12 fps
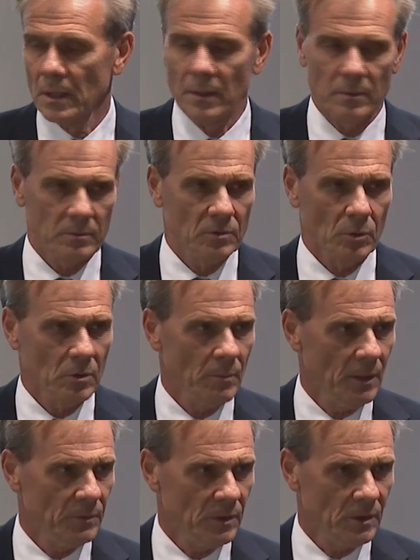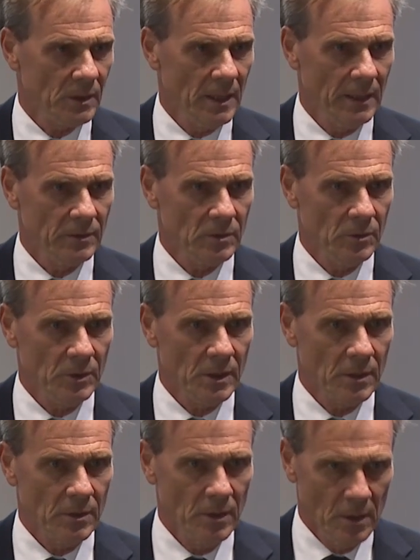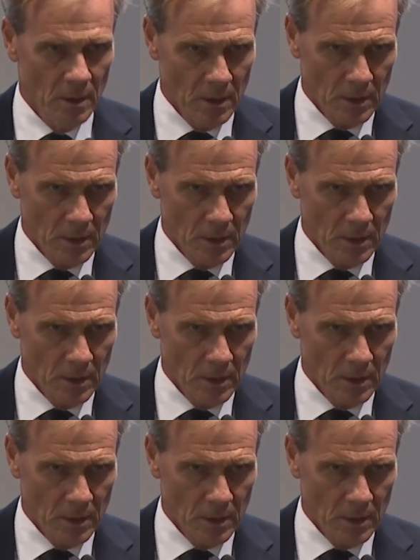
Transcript: and I talked about this lake, so you can